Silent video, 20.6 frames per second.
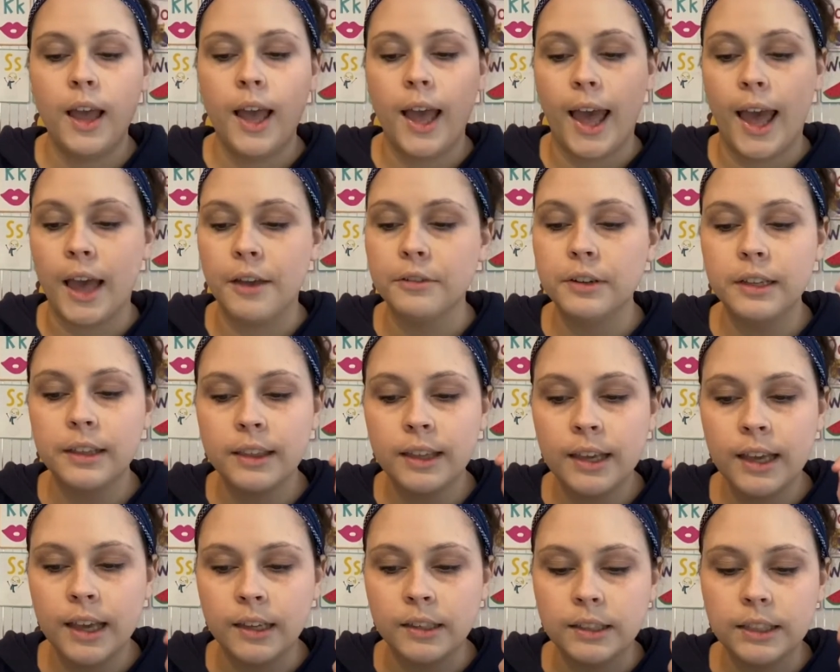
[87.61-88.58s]
Everything
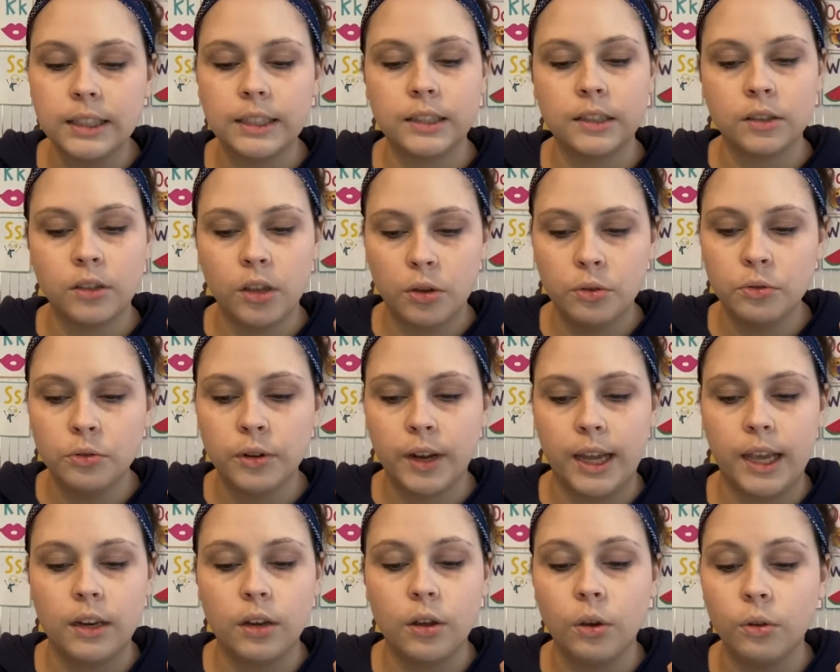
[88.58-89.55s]
else is low
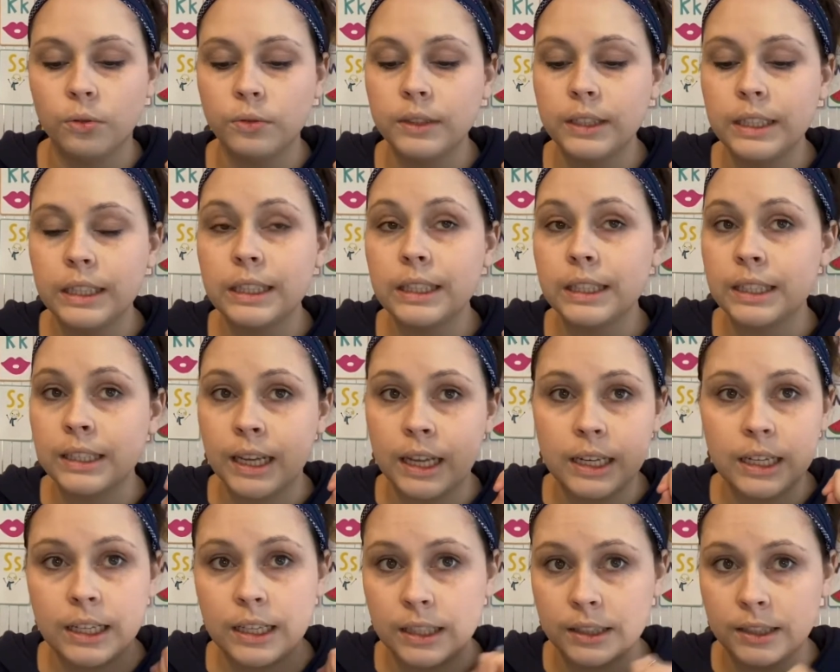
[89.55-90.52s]
grade. Only
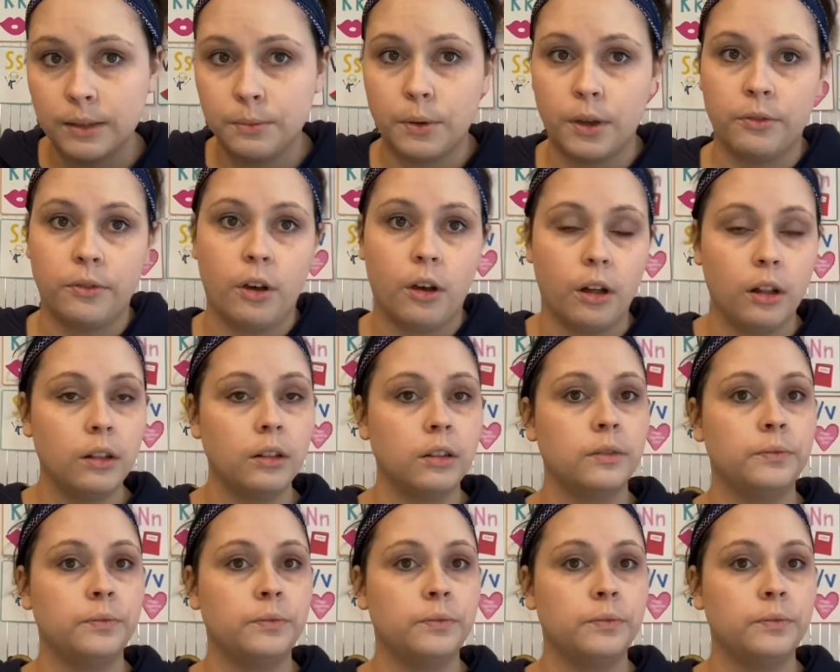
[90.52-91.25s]
study is above all.